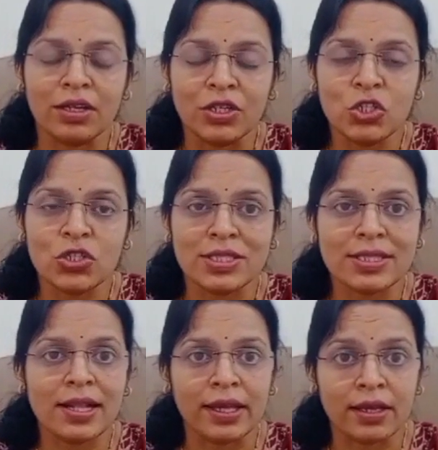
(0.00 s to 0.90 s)

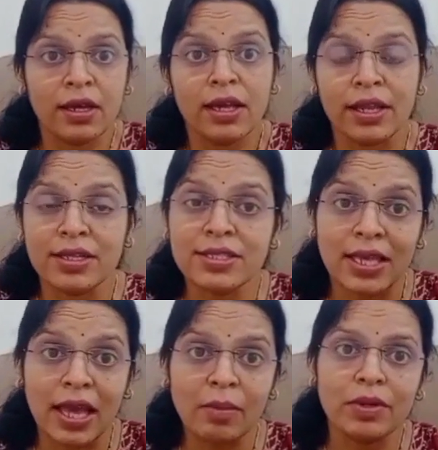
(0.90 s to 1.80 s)
conditions like any
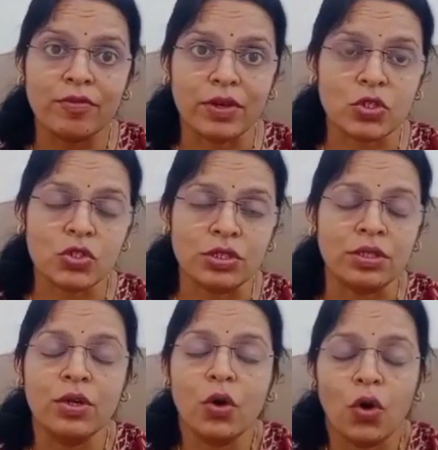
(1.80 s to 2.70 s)
scalp
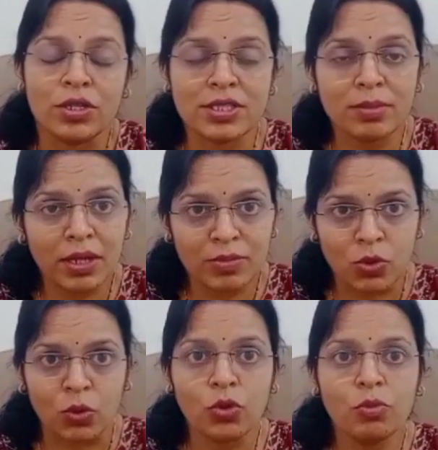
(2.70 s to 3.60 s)
infection or
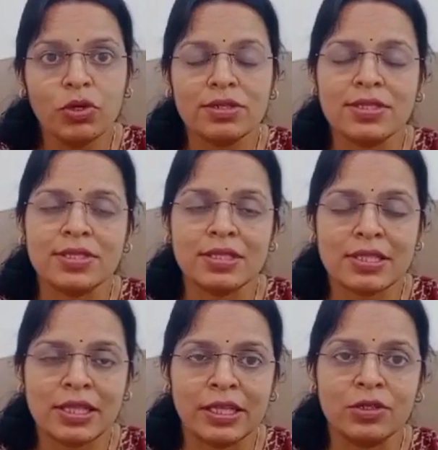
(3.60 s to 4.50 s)
sometimes autoimmune
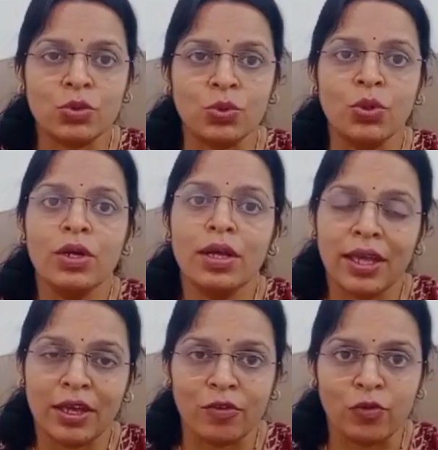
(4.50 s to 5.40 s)
diseases lead to
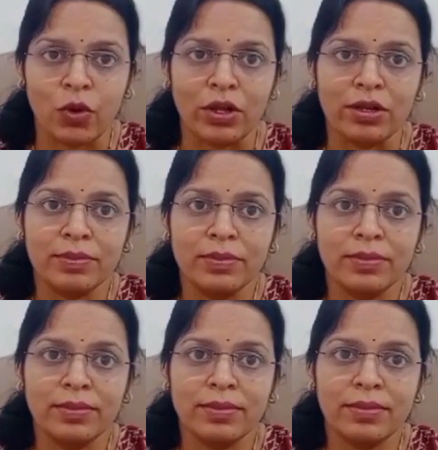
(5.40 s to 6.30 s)
hair fall.
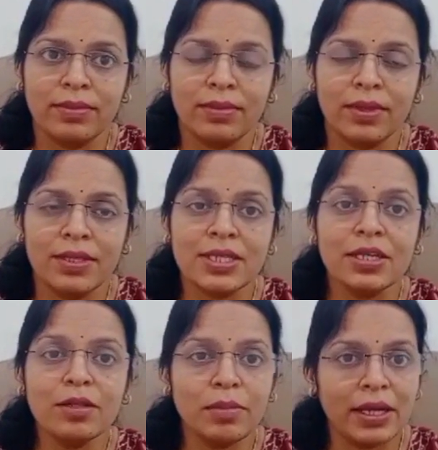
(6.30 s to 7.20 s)

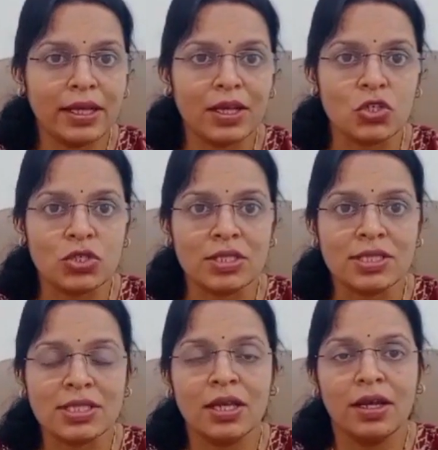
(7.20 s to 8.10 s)
Certain
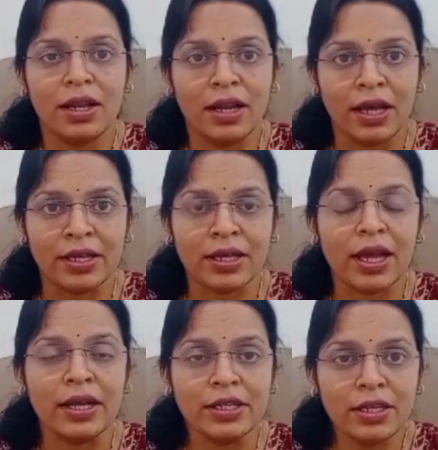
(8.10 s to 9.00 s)
medications like
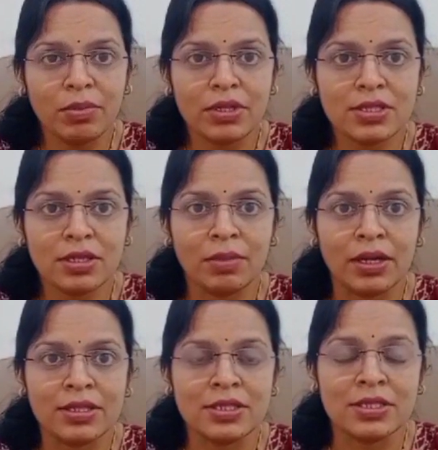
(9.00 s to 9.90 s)
antidepressant
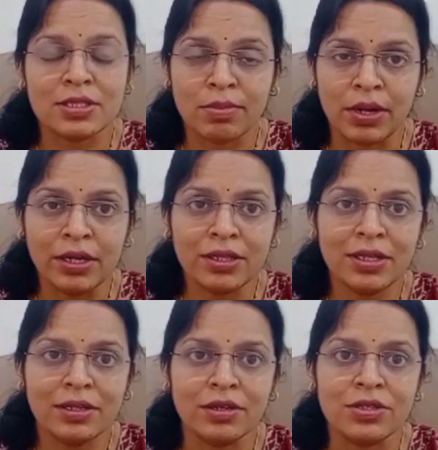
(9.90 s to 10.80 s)
medicines, blood
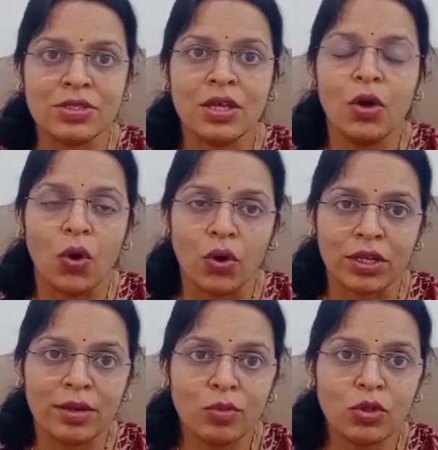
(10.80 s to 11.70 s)
thinners
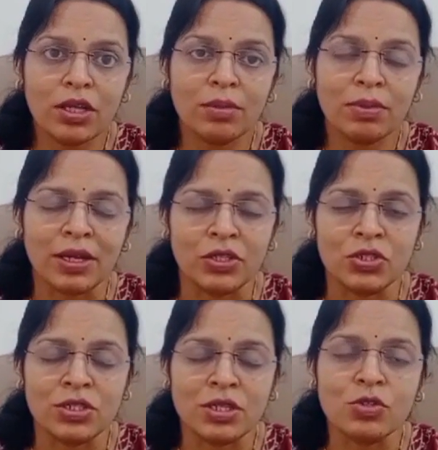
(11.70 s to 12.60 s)
or chemotherapy
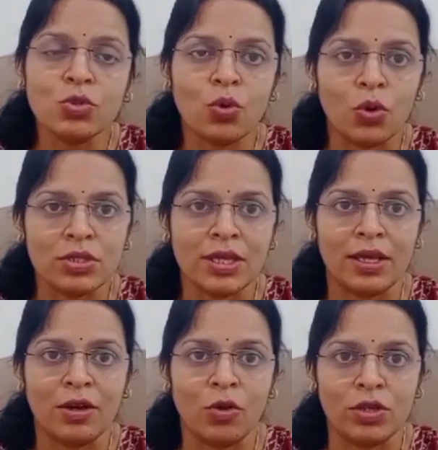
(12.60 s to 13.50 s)
agents also cause
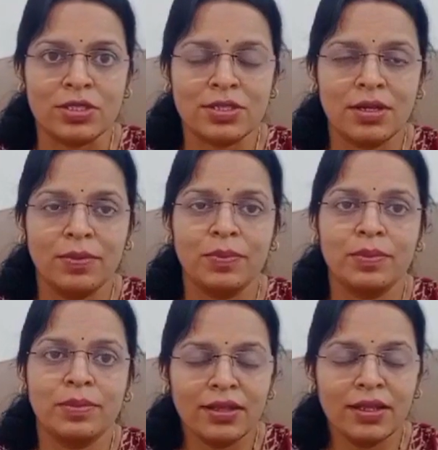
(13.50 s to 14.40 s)
hair loss.
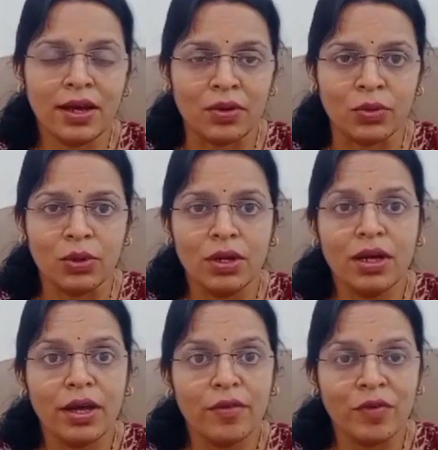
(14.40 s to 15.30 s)
Now,
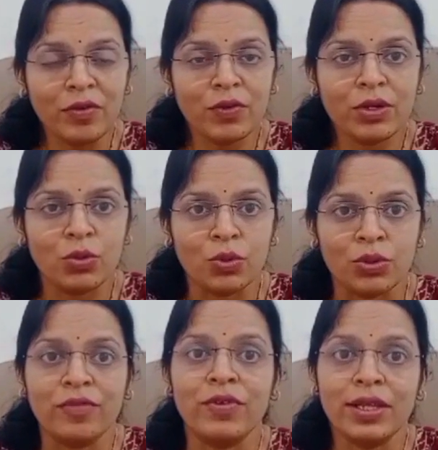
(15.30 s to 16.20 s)
when we
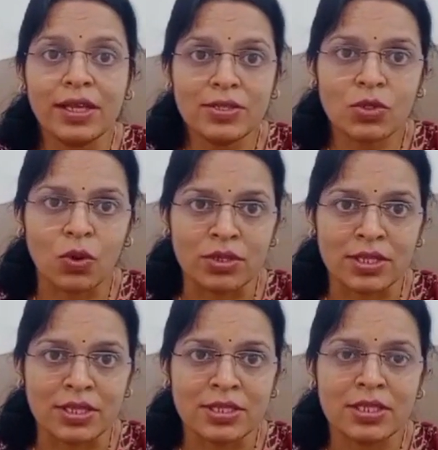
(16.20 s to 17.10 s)
know the various
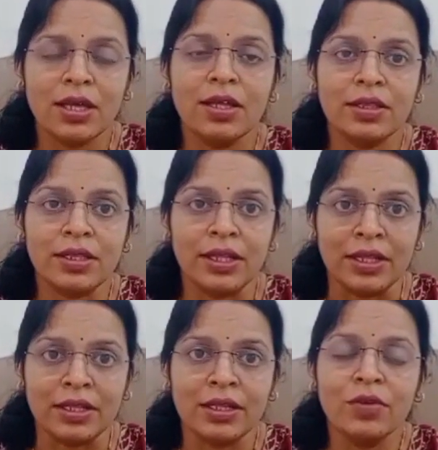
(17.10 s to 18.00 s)
causes,
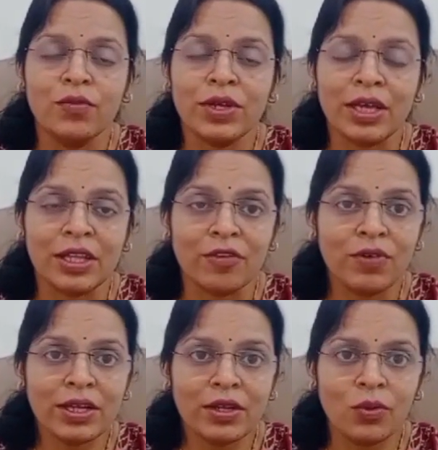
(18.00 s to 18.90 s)
then we can
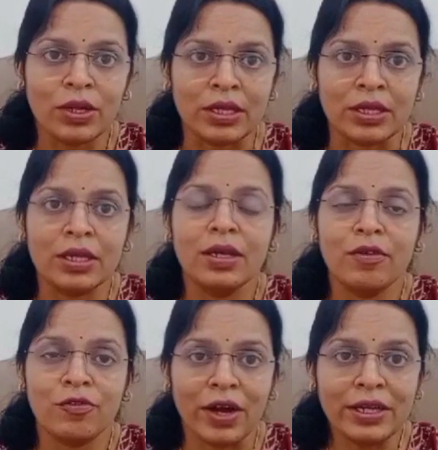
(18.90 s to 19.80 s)
effectively
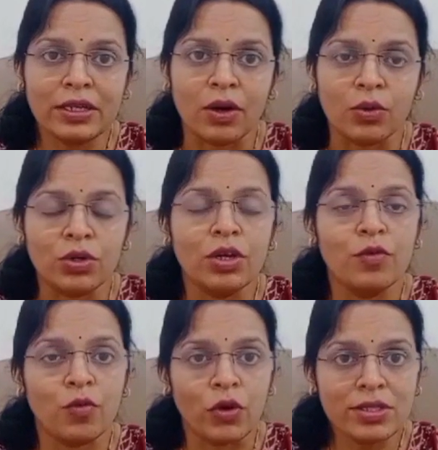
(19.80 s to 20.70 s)
find out
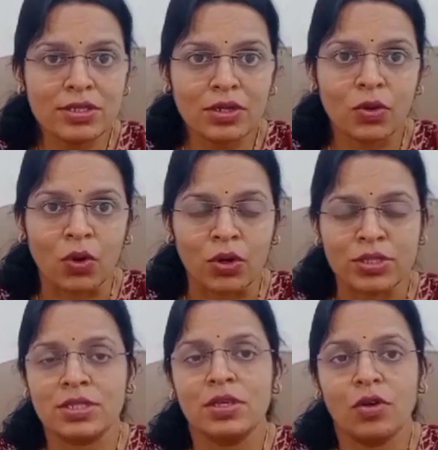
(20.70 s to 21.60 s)
what is the
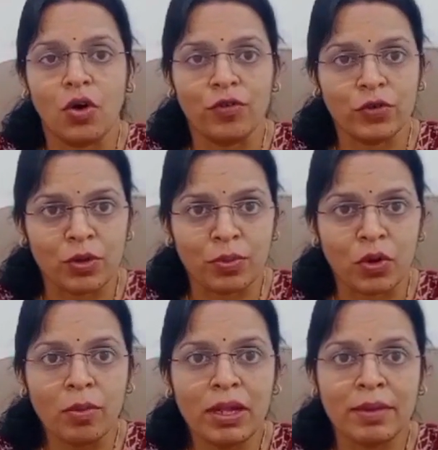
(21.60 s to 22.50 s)
cause of your
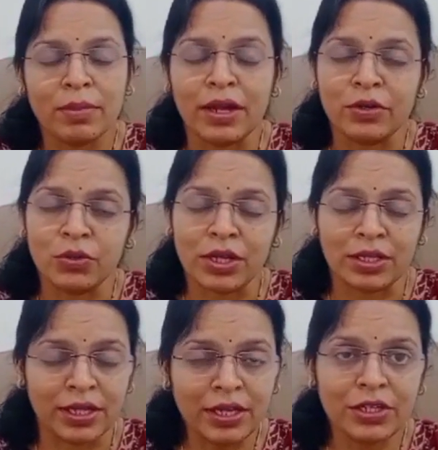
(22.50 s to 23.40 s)
problem and you
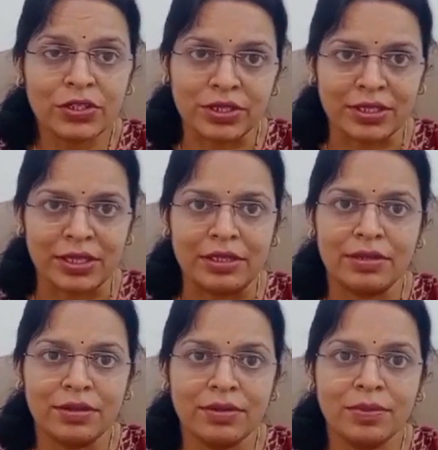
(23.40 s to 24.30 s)
can get it
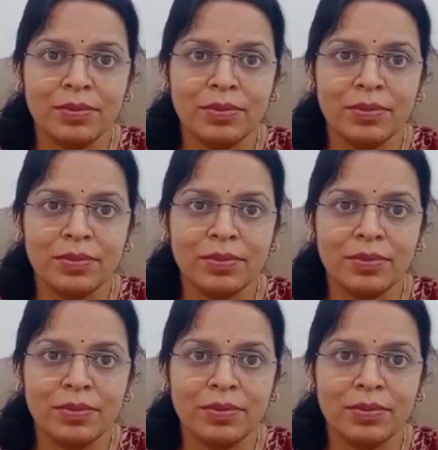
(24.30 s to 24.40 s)
treated.